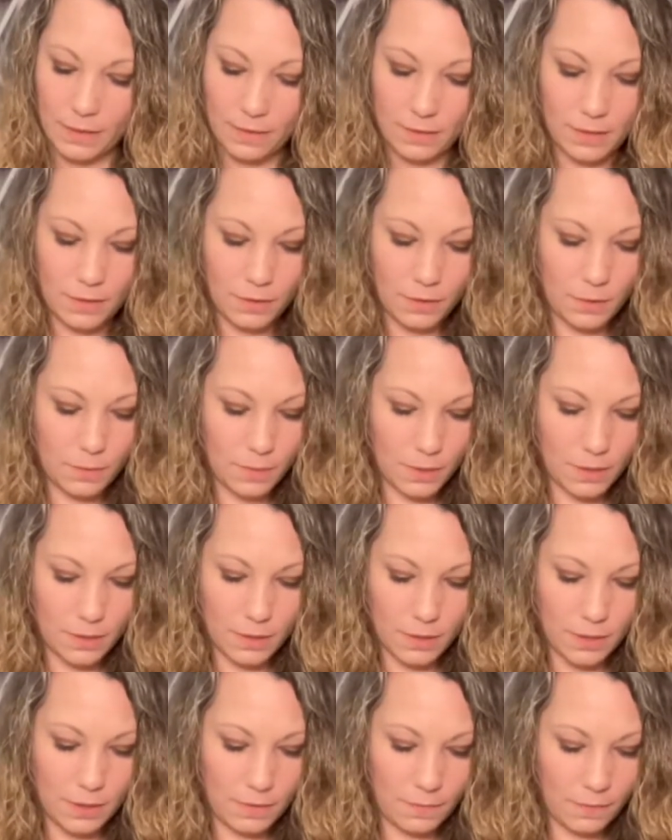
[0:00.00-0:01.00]
There you are.
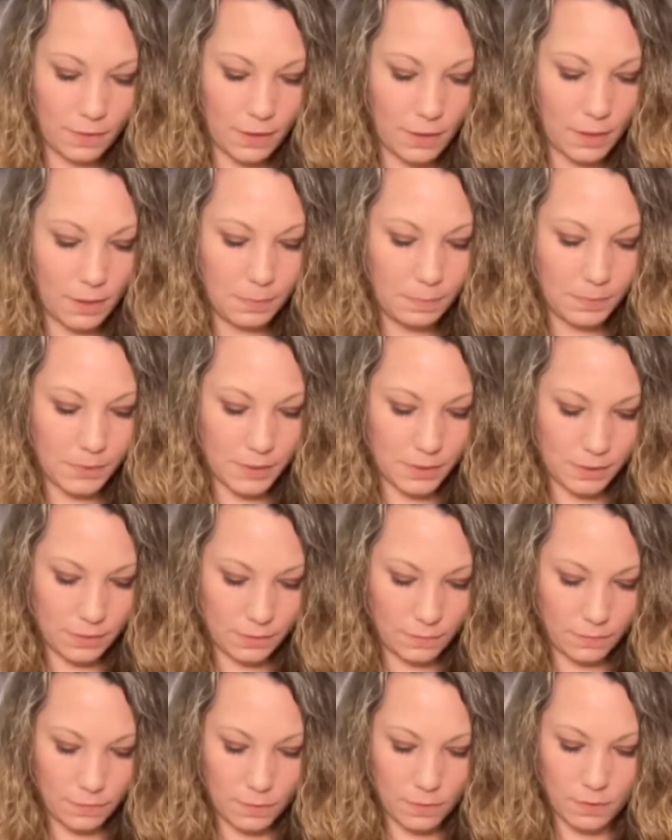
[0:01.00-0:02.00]
Knight of Cups,
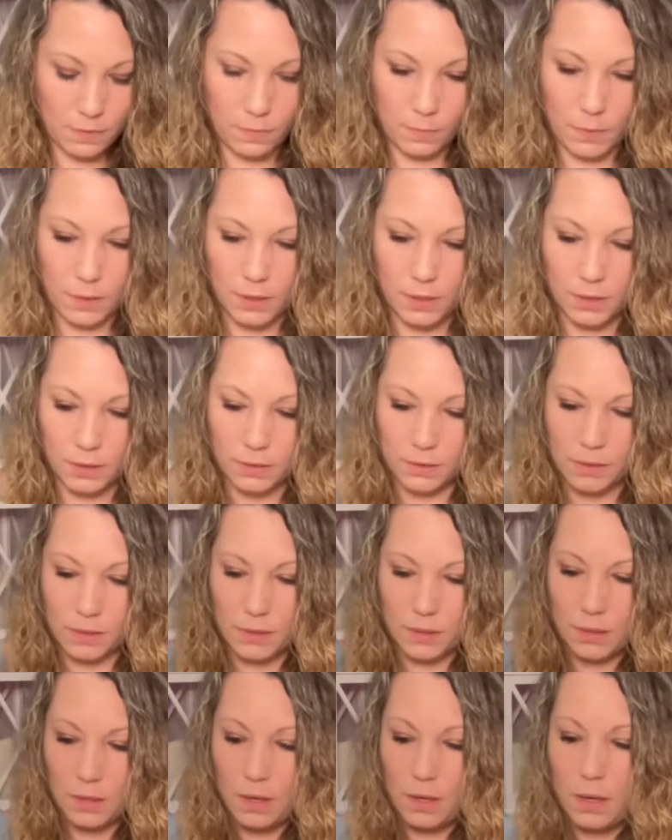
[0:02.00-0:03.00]
Four of Wands.